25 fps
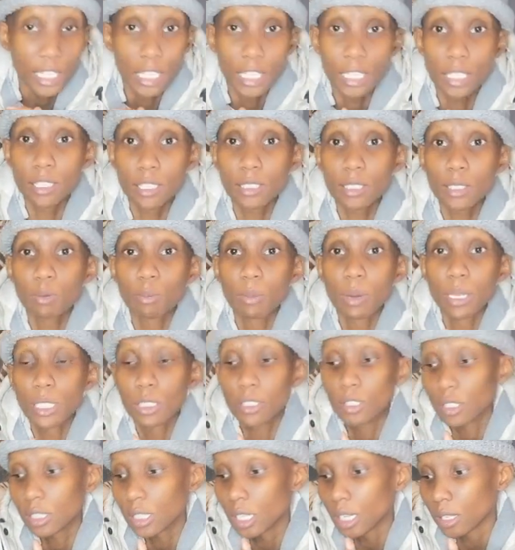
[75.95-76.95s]
and getting this
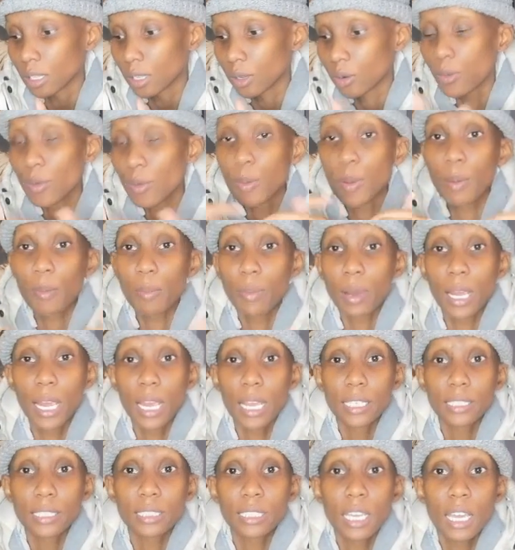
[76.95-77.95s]
money together.
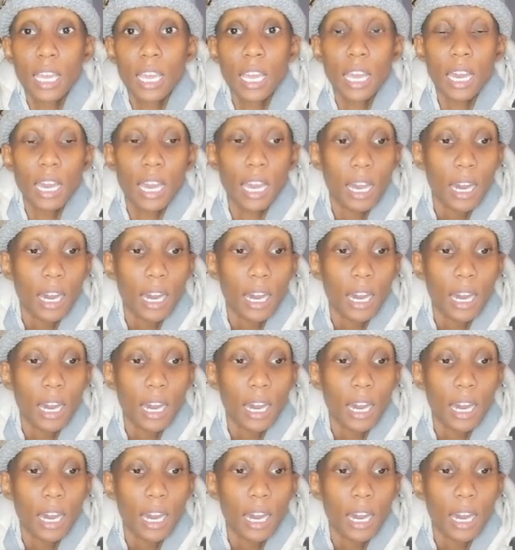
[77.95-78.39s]
Remember, guys,